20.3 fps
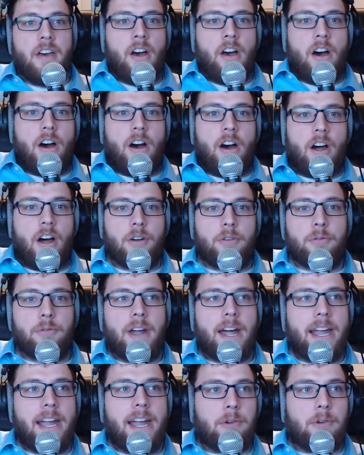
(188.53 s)
All
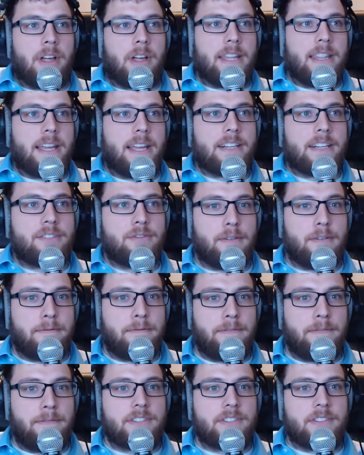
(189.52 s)
right. Well, I'd like to
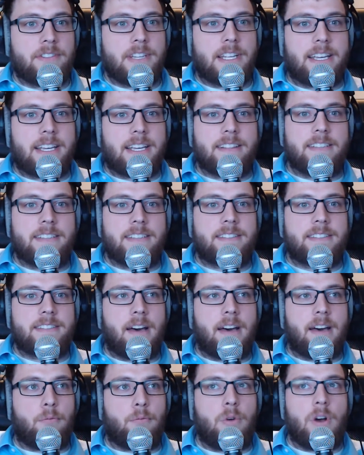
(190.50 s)
officially kick this
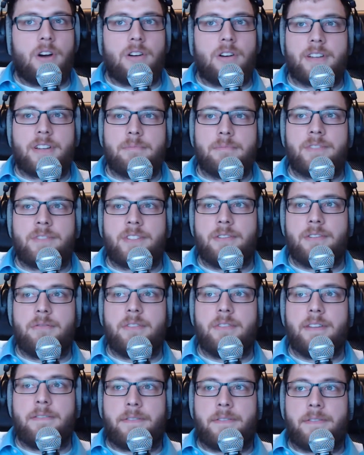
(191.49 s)
off. Welcome to
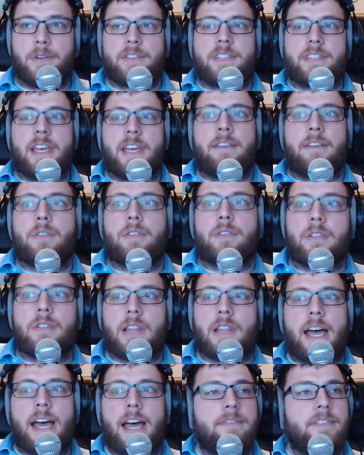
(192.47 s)
the first ever
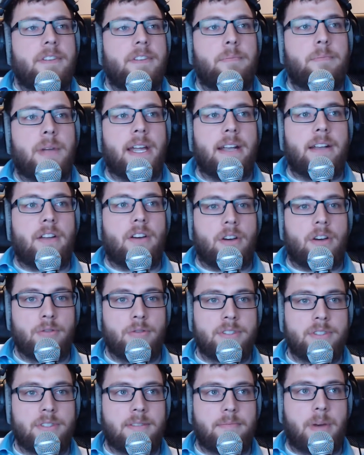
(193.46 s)
live debate
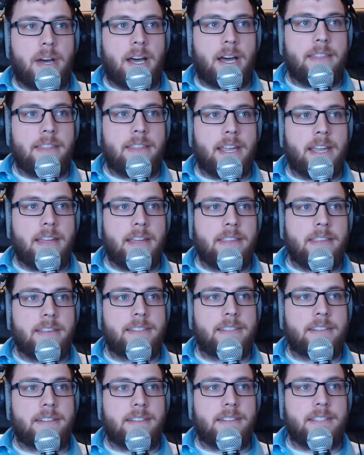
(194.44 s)
hosted by the
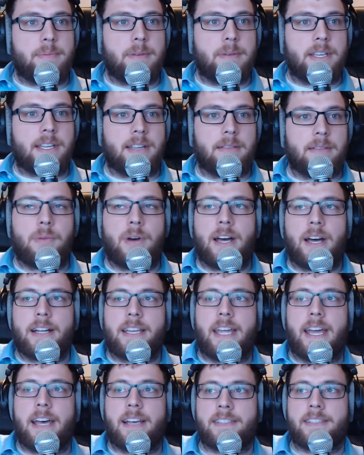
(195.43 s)
Atheistically Speaking
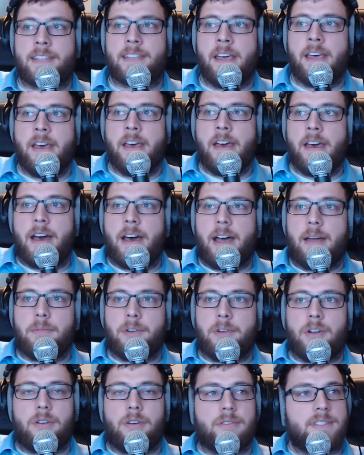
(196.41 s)
Podcast. I'm
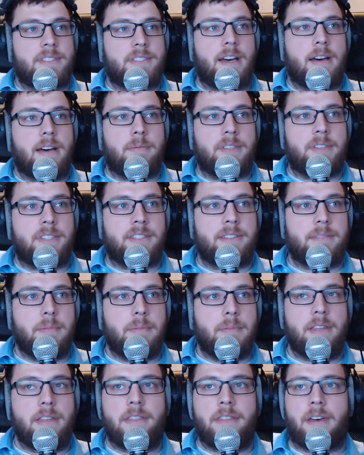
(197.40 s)
your host, Thomas
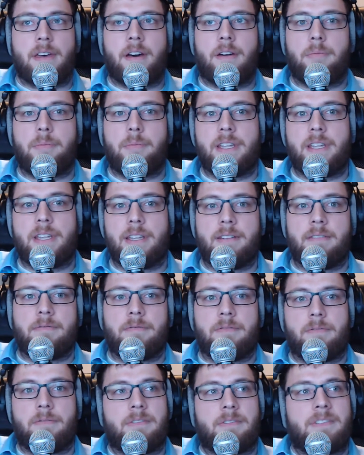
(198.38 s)
Smith. I'll be
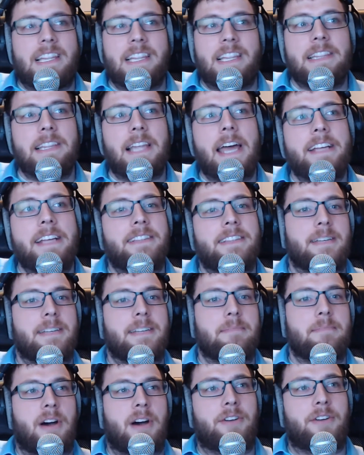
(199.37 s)
lightly
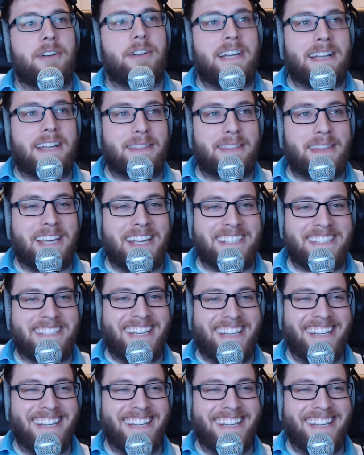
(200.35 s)
moderating things,